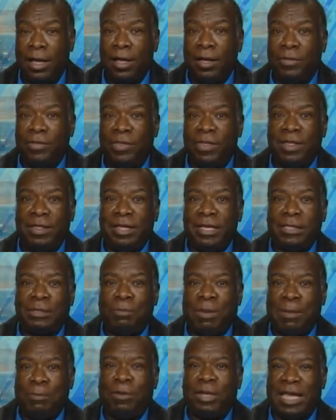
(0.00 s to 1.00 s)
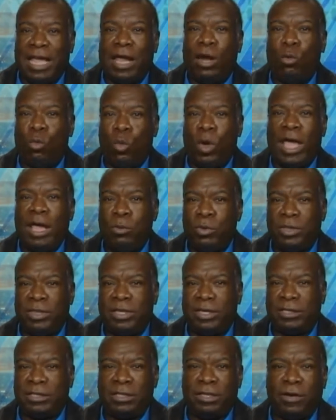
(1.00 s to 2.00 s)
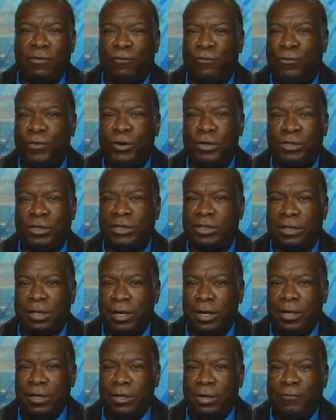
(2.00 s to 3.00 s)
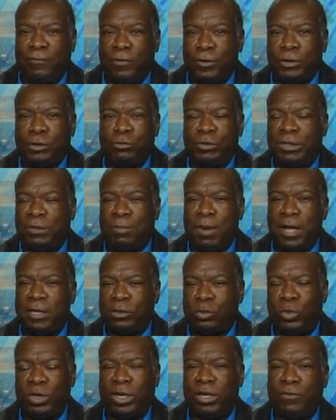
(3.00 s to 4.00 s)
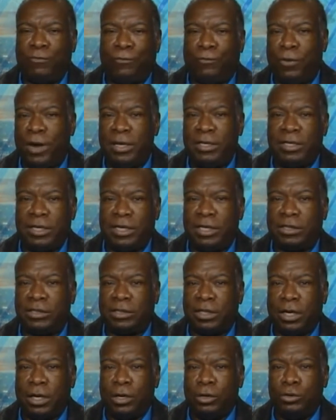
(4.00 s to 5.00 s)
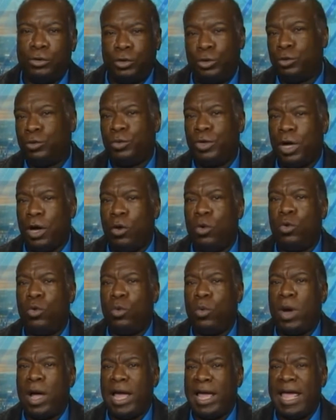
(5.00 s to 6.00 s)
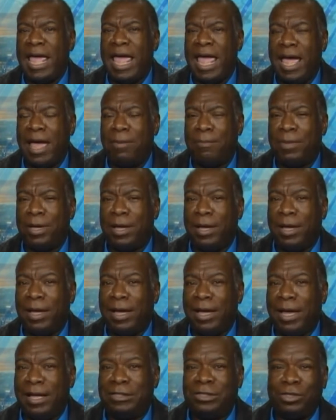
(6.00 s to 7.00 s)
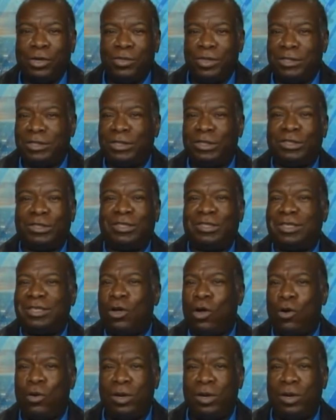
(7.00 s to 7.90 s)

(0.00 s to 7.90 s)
Th these people get away with this, and their first their first response when confronted is, "Do you know who I am?" And so there's this total.